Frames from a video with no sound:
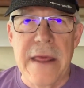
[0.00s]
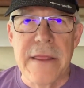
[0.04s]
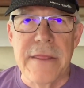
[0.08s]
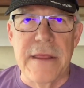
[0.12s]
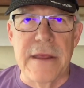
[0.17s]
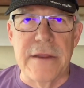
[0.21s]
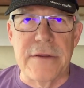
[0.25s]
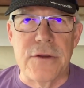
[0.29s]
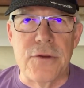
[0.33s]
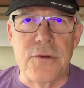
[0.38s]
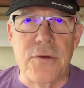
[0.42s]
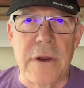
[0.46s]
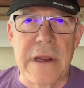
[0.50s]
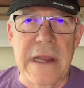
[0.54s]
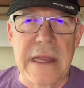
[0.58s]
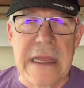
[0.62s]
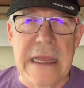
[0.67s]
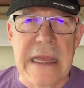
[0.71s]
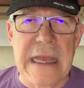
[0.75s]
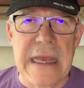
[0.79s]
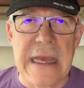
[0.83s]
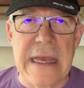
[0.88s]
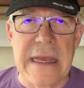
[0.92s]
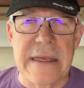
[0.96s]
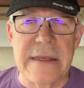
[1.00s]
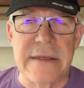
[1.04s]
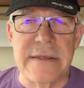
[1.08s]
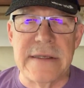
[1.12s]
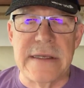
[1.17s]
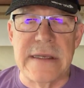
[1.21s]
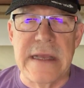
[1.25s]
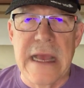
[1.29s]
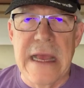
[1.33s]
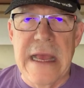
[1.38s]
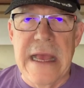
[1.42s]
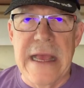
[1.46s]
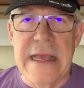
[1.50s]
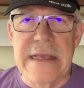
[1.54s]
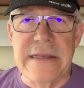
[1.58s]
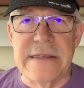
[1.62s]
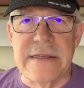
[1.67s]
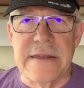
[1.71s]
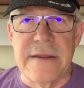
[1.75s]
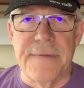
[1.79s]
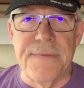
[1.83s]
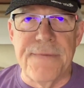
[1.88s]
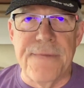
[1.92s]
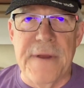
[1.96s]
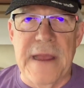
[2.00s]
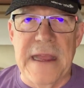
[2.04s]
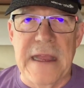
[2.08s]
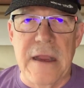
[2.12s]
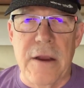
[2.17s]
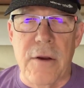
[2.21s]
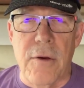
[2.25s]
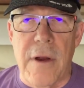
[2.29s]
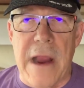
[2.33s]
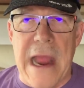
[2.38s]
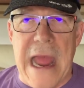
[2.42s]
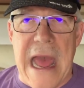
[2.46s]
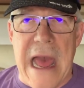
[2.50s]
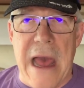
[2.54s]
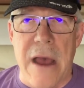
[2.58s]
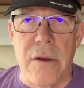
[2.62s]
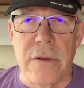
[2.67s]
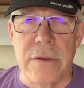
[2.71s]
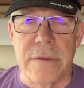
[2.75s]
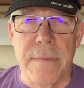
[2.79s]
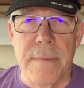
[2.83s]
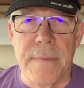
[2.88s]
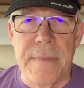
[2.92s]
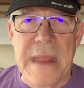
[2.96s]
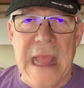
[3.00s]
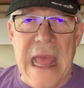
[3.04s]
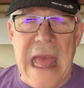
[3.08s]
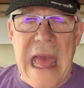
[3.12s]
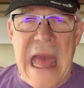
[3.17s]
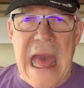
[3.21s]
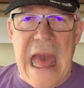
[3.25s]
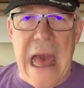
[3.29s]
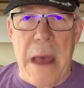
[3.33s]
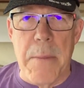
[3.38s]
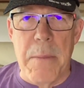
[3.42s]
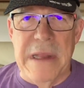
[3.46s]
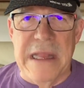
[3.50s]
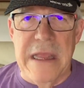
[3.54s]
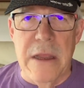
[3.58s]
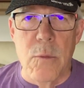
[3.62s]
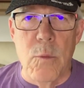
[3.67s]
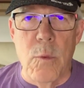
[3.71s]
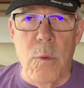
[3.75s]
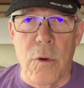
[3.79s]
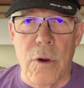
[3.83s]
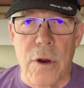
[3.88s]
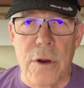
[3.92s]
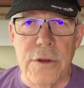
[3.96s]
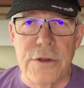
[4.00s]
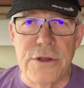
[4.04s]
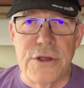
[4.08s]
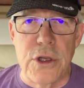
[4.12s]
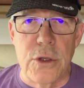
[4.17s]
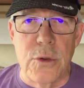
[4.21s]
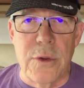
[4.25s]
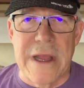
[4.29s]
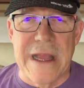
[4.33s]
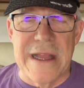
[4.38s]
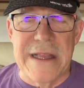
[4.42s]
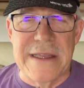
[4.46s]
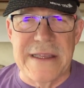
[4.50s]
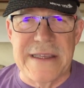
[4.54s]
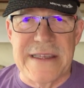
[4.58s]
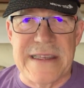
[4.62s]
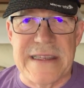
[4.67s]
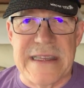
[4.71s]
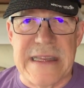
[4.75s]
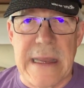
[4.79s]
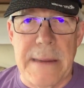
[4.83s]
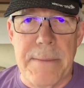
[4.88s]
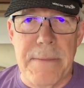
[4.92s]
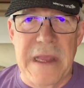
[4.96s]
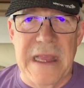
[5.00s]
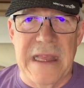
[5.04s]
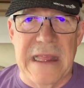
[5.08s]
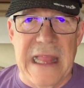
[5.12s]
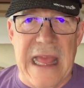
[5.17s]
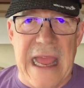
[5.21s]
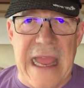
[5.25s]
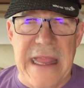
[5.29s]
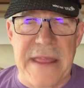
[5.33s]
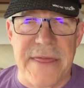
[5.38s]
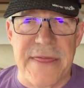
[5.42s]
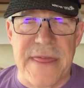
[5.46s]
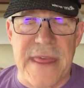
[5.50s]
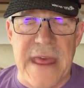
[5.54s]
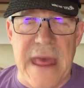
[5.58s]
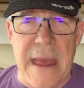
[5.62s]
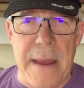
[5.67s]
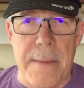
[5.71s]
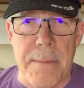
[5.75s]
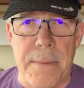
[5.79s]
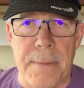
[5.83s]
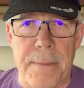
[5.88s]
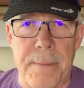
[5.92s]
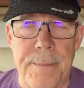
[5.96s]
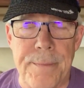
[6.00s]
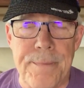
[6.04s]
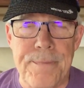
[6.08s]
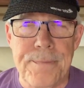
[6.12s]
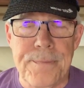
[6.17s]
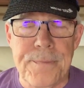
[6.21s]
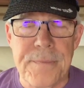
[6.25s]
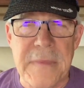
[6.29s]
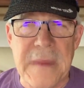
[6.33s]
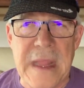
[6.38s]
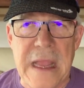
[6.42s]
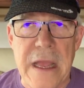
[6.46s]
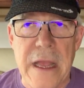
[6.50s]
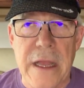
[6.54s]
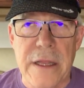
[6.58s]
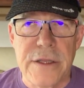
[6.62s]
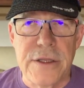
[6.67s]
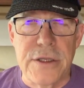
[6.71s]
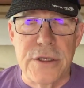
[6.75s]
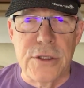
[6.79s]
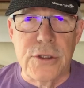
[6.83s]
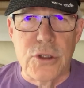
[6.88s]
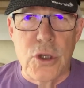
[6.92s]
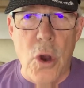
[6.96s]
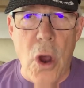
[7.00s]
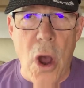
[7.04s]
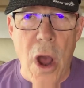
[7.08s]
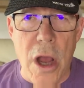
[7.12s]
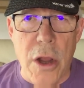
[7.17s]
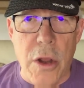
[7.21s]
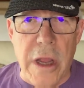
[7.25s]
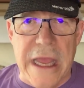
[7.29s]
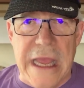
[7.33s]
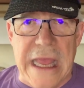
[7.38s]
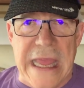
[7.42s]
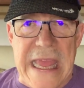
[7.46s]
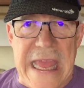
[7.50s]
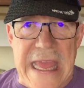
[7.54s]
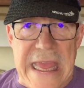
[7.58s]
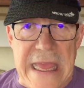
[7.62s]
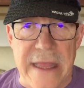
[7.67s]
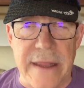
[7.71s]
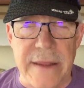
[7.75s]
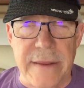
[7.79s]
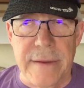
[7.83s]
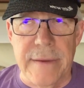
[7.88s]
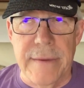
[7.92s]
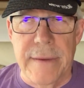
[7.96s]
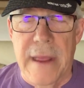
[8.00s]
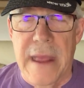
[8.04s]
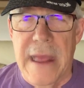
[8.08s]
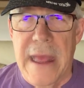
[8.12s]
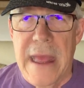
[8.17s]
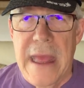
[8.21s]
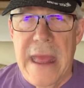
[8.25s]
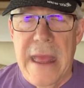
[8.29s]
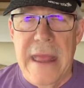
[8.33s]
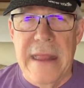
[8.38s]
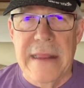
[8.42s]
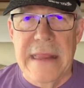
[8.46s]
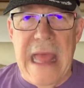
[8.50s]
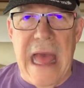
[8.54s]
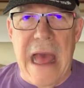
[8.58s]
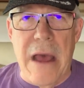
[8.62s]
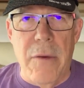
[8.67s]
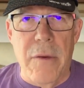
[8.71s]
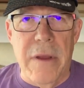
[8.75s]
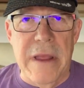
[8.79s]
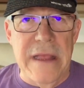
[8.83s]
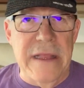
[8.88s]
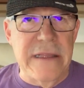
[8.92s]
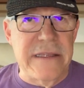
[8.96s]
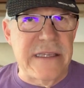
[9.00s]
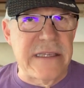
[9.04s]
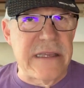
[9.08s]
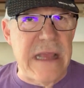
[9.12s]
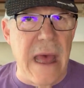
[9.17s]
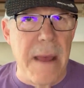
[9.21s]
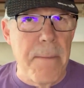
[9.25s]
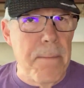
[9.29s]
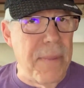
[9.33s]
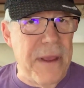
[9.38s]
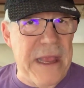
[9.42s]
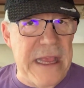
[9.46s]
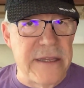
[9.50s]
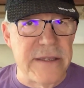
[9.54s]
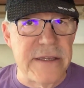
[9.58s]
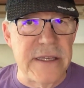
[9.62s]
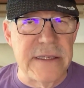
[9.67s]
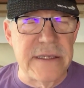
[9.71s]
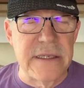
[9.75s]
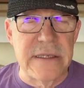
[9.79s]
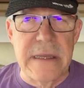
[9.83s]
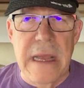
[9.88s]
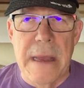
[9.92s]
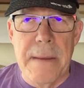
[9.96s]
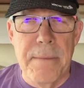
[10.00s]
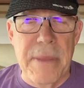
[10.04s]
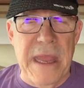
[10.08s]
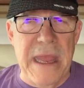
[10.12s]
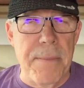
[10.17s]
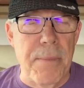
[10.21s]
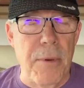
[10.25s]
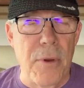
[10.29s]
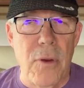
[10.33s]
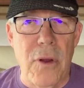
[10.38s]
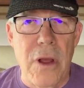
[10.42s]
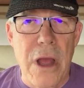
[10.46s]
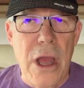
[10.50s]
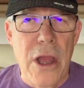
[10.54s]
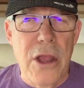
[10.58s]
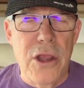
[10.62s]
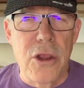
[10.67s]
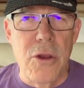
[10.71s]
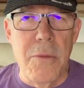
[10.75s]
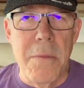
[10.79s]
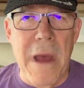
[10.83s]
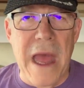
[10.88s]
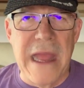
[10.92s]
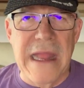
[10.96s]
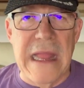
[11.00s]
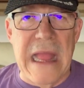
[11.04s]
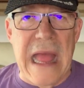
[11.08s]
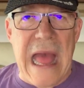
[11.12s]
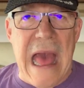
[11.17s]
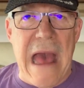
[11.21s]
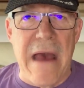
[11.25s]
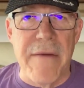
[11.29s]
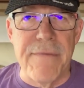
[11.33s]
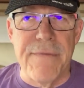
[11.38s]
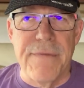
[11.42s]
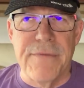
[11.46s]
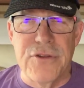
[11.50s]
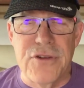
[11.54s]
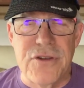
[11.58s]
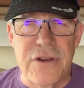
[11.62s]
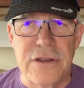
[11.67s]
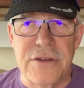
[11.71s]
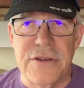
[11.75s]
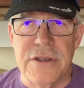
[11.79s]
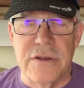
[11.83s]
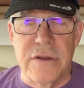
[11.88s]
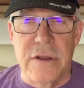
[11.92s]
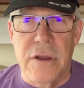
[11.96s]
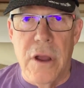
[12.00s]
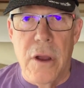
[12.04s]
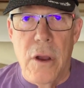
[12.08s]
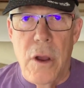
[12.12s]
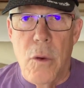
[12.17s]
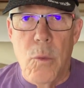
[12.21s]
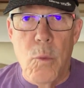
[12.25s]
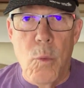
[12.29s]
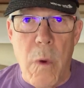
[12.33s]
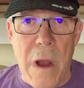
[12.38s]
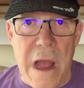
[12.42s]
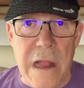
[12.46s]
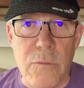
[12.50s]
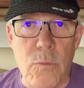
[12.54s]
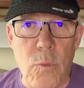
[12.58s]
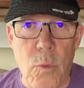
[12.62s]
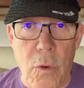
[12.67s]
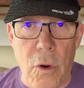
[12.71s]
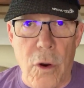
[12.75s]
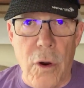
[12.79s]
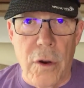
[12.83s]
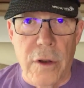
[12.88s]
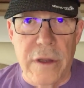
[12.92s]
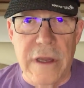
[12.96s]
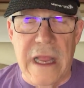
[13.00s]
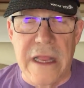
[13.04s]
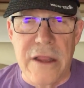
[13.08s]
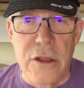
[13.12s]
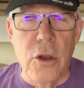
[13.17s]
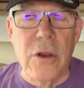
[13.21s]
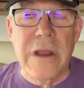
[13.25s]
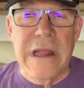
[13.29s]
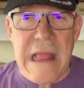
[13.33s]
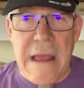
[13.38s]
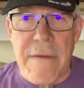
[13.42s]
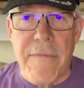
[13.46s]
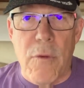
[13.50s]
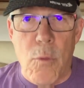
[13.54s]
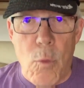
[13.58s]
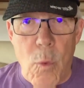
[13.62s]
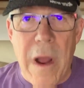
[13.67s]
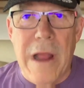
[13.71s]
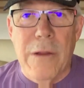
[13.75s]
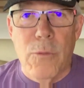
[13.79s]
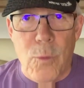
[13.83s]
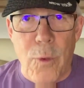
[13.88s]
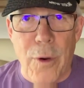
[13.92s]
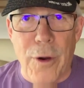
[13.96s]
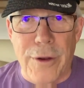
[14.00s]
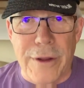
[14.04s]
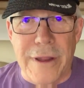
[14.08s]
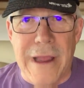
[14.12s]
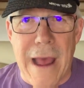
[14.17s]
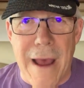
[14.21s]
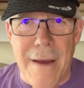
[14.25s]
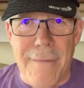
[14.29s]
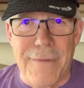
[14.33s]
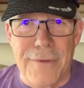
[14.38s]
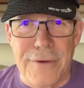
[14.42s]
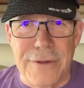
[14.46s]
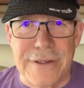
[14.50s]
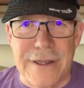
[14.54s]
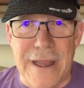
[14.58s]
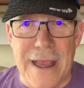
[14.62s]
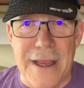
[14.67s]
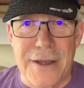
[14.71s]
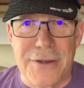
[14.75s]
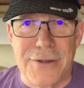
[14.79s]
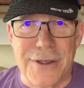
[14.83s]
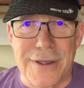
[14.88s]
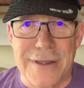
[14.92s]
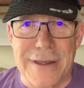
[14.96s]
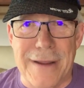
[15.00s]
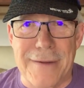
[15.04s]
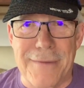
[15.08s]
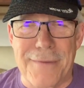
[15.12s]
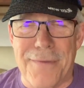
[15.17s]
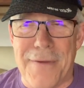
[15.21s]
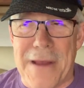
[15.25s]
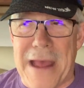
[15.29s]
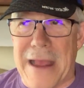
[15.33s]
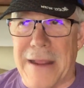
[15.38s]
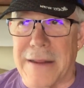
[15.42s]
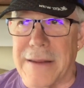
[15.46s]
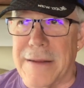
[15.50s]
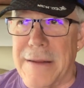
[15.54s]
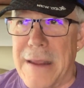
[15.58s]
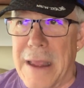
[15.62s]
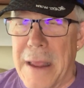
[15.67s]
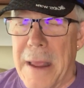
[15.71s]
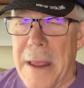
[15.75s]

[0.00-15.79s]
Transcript: the trick is to figure out how many words you can stimulate them to talk in. Now, in some people, you might have just one word, and you can have a one-word conversation. In fact,